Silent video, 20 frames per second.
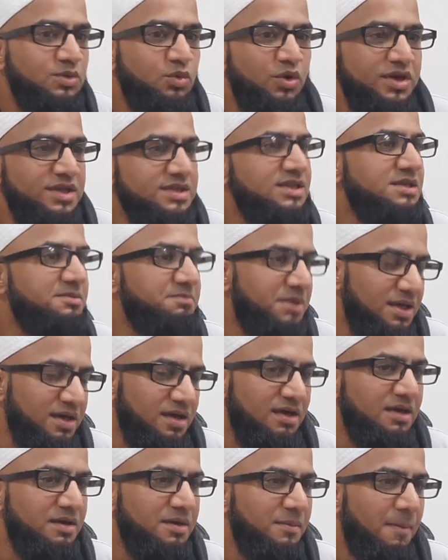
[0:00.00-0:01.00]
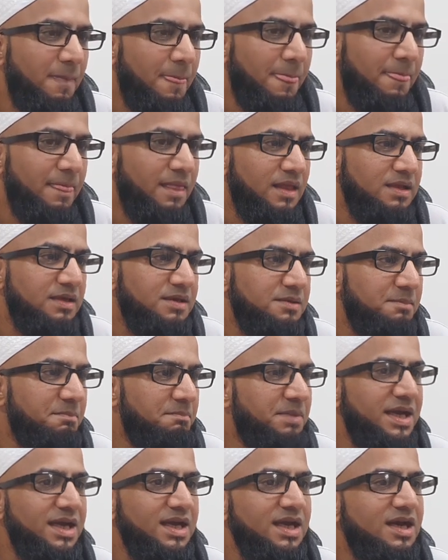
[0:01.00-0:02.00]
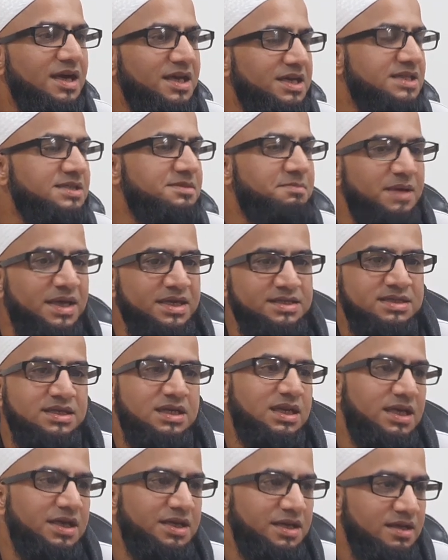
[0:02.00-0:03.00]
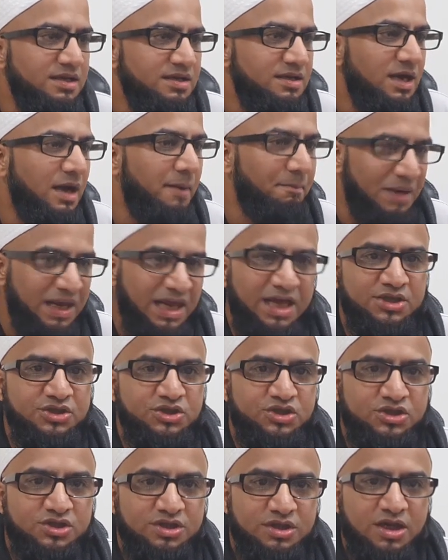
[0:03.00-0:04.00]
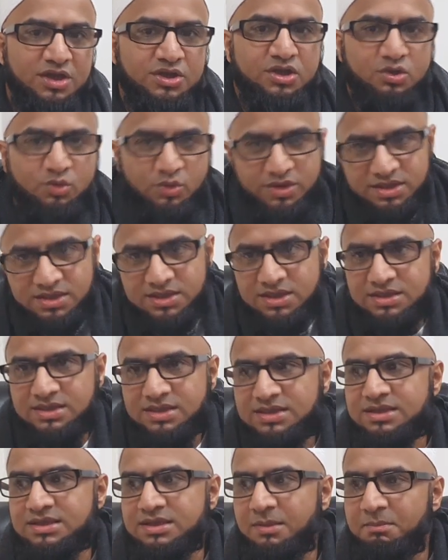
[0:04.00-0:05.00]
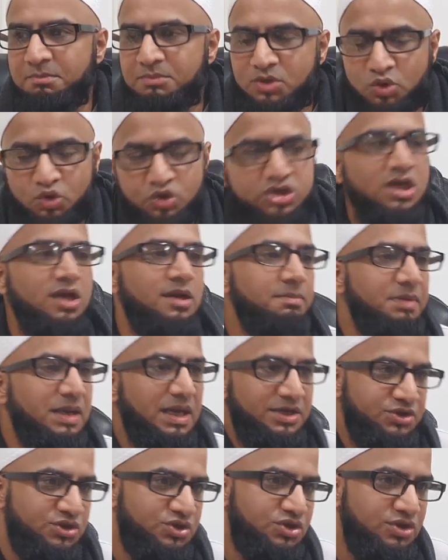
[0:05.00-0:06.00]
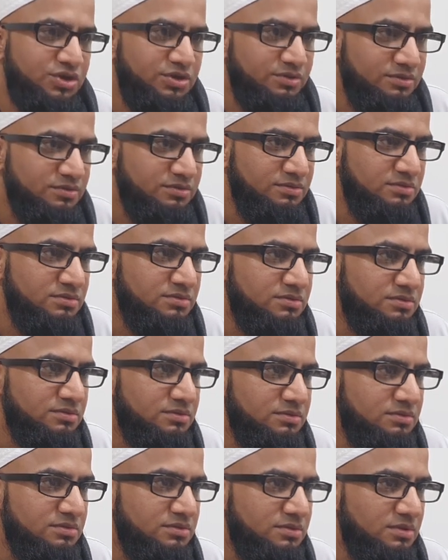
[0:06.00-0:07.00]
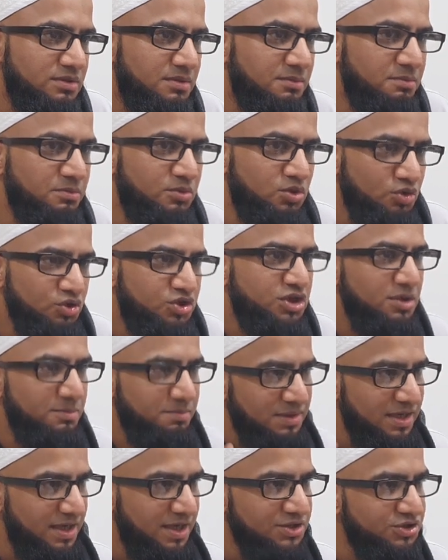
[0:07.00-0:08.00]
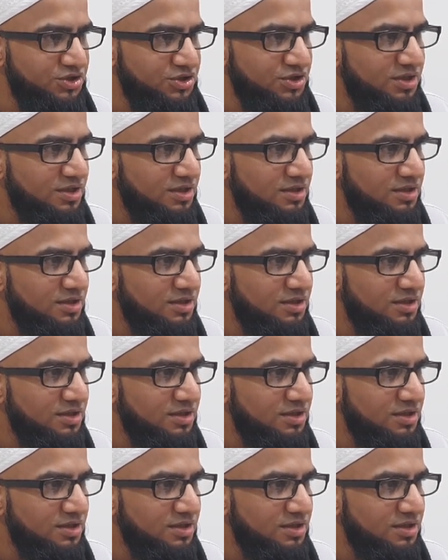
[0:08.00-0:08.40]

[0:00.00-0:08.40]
What is this bay'ah? Bay'ah is basically a pledge. And you know what this is? This is a mutual pledge. Mutual pledge.